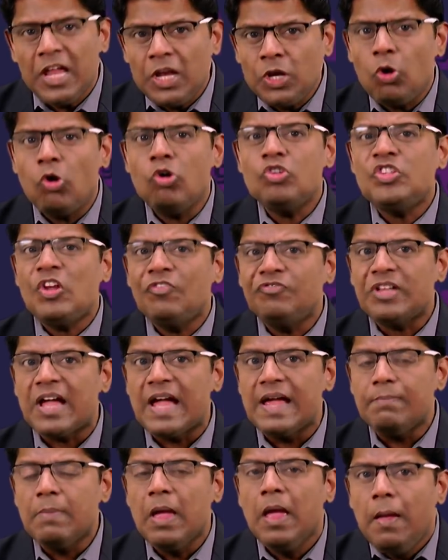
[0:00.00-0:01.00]
In course of
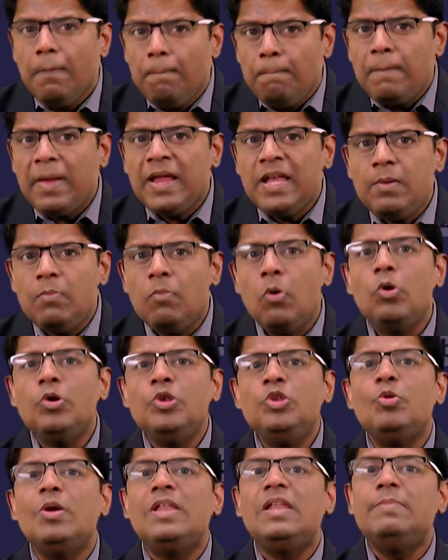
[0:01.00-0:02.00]
time, many
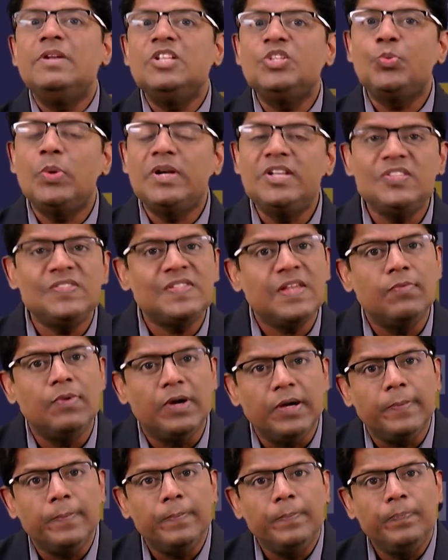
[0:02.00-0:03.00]
more new elements were
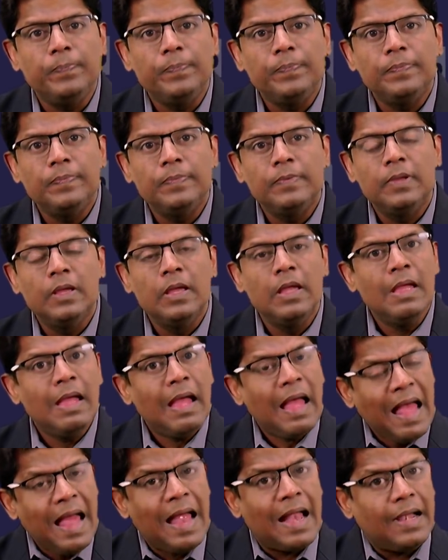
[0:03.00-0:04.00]
discovered.
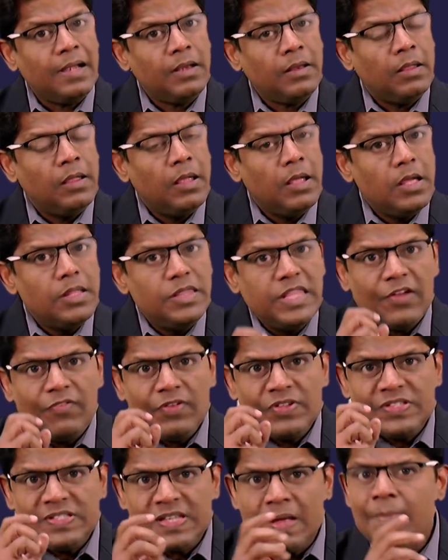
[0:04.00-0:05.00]
And
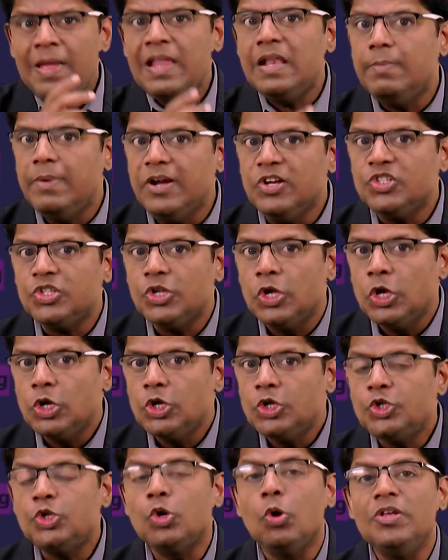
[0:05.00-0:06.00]
there were some elements
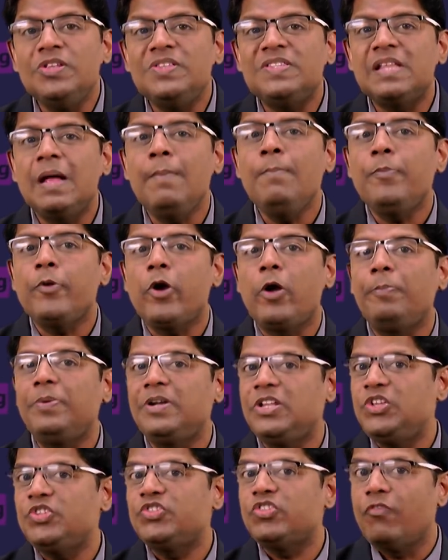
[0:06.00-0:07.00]
showing some
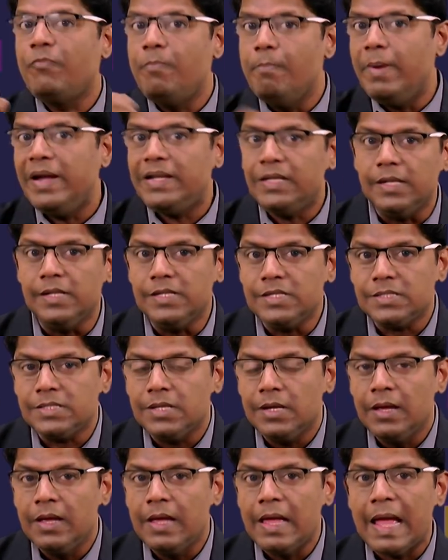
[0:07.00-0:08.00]
properties of
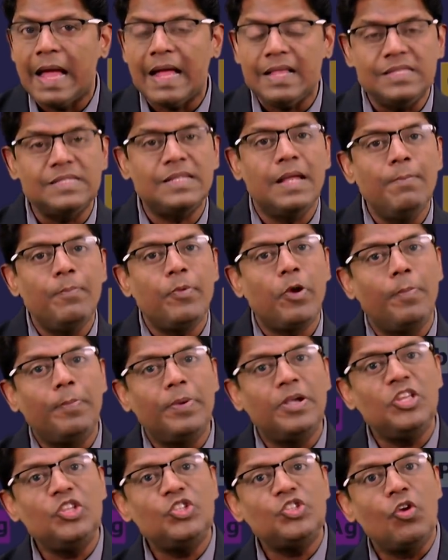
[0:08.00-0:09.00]
metals and some
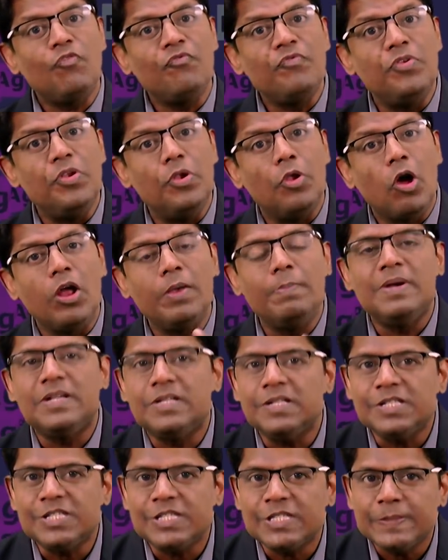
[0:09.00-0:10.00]
properties of
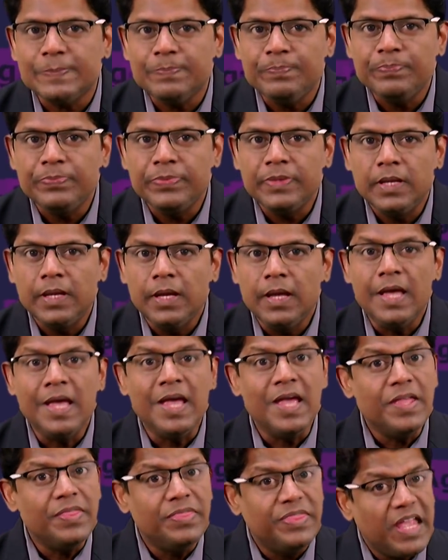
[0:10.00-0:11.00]
non-metals.
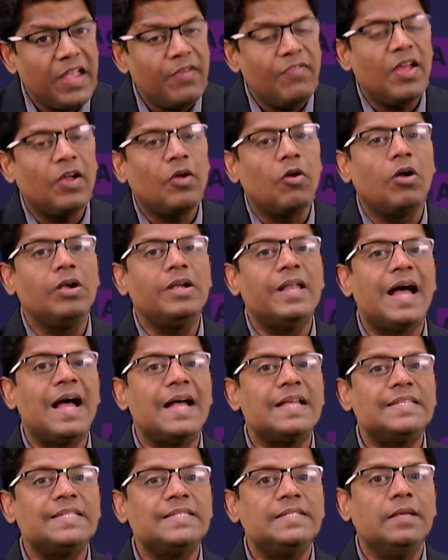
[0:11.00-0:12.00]
They were called
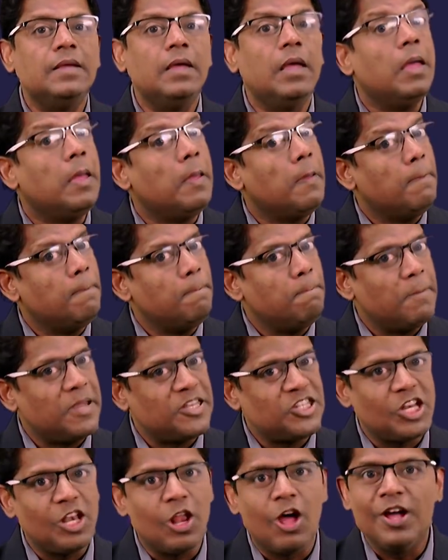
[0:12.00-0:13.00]
as
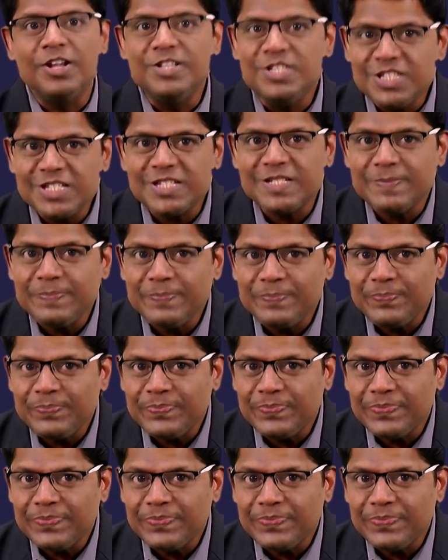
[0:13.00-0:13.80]
metalloids.